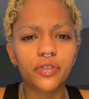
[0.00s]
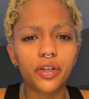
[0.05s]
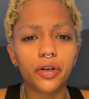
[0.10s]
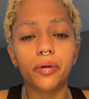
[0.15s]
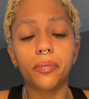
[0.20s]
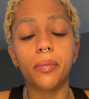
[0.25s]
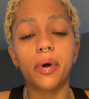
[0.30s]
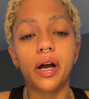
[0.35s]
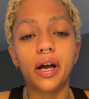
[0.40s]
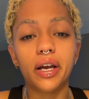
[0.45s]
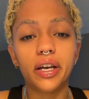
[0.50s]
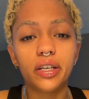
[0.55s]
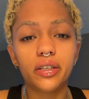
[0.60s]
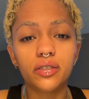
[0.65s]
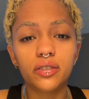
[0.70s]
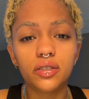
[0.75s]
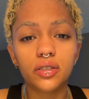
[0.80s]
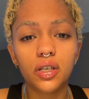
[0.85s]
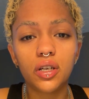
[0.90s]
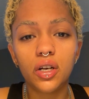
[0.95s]

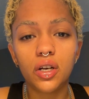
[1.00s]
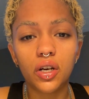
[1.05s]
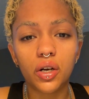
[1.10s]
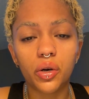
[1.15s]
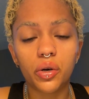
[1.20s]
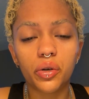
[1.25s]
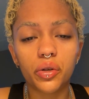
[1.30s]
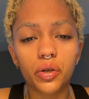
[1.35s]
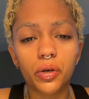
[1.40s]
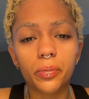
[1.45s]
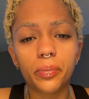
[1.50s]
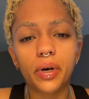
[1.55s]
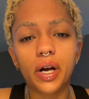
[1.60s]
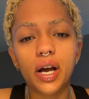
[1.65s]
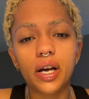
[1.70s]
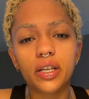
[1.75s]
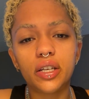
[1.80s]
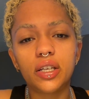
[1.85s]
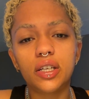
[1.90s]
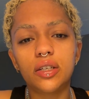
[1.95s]
mind or their
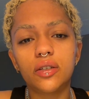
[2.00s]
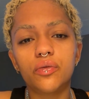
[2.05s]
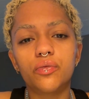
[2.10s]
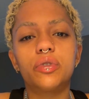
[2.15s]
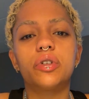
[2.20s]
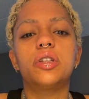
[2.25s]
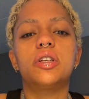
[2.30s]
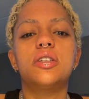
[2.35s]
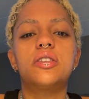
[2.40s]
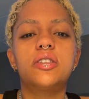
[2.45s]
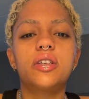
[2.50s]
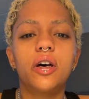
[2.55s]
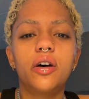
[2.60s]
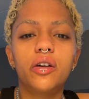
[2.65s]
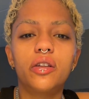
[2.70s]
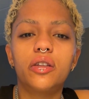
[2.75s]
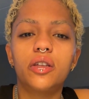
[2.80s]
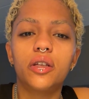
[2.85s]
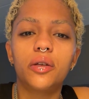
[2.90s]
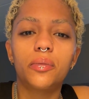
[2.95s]
body can really
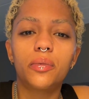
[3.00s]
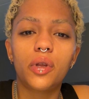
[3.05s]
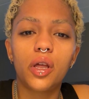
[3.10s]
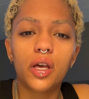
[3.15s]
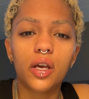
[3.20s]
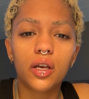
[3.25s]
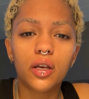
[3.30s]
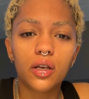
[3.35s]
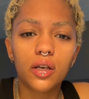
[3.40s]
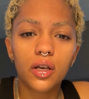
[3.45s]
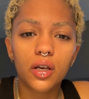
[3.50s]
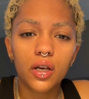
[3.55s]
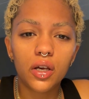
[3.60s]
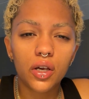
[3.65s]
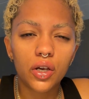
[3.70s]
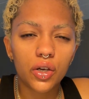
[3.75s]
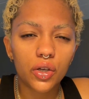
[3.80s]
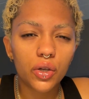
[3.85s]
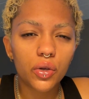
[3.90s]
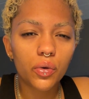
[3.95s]
tell them like
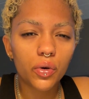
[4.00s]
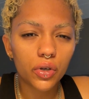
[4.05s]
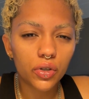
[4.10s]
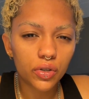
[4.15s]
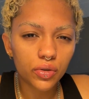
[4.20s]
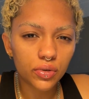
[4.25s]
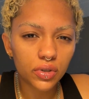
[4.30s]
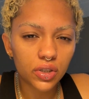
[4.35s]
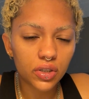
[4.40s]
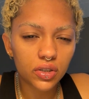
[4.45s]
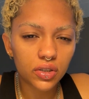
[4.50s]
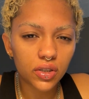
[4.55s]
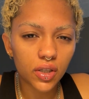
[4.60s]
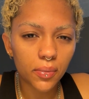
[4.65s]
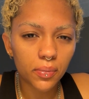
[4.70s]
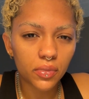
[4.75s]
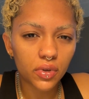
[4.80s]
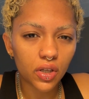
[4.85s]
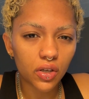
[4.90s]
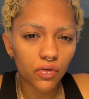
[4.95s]
you are doing
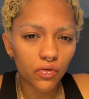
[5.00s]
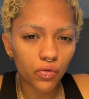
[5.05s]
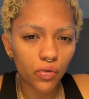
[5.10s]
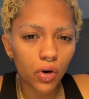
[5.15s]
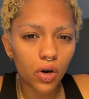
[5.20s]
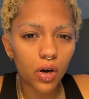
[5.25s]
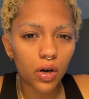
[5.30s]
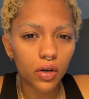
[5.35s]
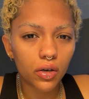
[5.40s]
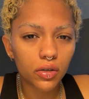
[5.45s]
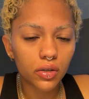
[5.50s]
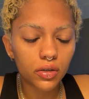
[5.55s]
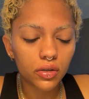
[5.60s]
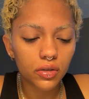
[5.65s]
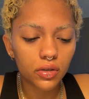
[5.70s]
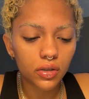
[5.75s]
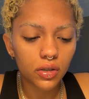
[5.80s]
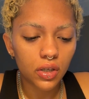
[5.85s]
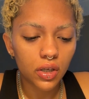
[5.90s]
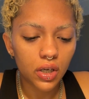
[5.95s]
something wrong.
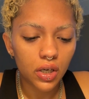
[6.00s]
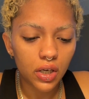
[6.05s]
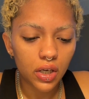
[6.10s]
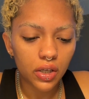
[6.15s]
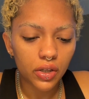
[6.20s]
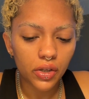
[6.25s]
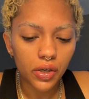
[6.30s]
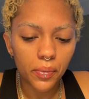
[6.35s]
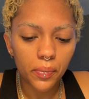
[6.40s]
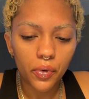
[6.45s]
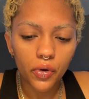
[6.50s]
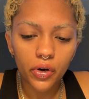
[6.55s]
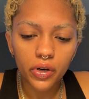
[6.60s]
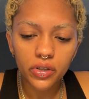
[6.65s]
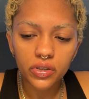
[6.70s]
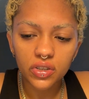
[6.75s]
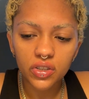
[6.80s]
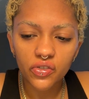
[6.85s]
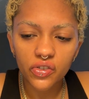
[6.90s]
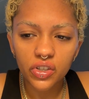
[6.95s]
The
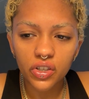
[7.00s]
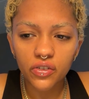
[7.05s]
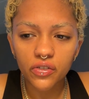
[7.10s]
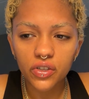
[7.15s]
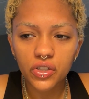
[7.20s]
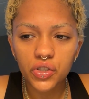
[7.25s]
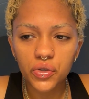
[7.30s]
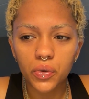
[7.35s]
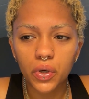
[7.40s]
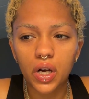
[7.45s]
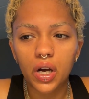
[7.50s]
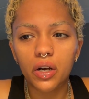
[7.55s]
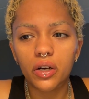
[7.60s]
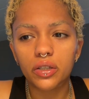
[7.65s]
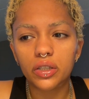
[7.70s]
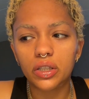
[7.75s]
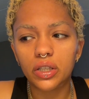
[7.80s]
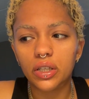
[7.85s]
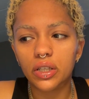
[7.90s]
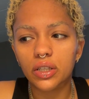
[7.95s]
importance of
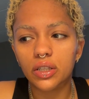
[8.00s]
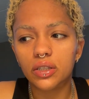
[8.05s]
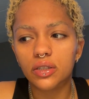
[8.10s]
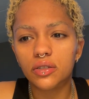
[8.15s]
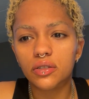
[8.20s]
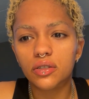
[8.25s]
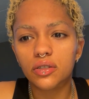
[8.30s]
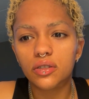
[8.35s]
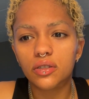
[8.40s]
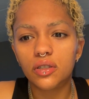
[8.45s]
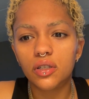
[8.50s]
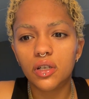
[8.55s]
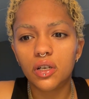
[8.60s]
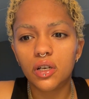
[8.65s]
individuality is